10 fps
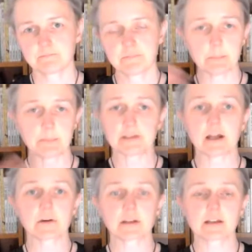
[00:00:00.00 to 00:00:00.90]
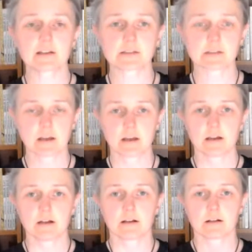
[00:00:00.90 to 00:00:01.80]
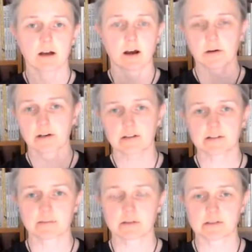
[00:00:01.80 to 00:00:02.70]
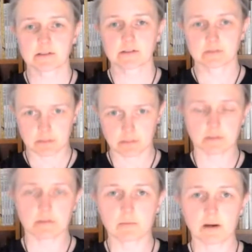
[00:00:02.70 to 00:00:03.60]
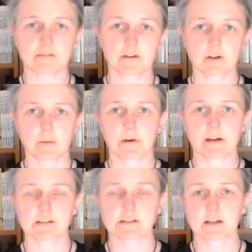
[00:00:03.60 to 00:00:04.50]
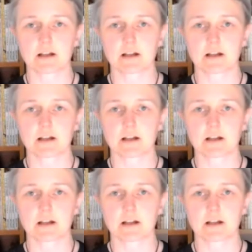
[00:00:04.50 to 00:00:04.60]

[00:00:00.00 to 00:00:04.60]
But in our case, our customers, the mobile phone operators,